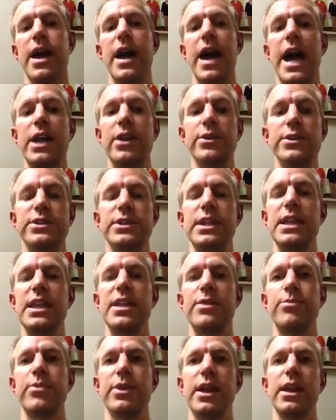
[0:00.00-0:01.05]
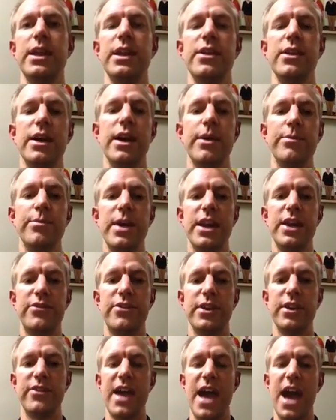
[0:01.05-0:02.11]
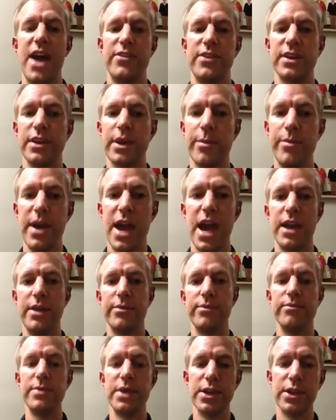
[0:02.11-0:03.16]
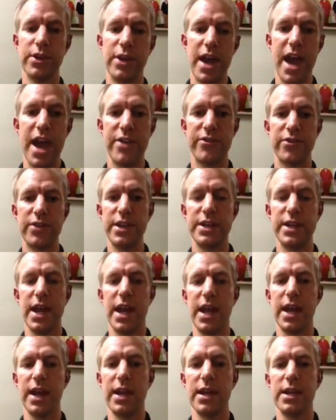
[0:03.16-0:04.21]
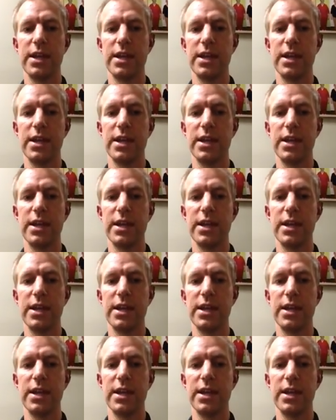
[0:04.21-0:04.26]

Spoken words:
I don't see any benefit of having a bad meal every day,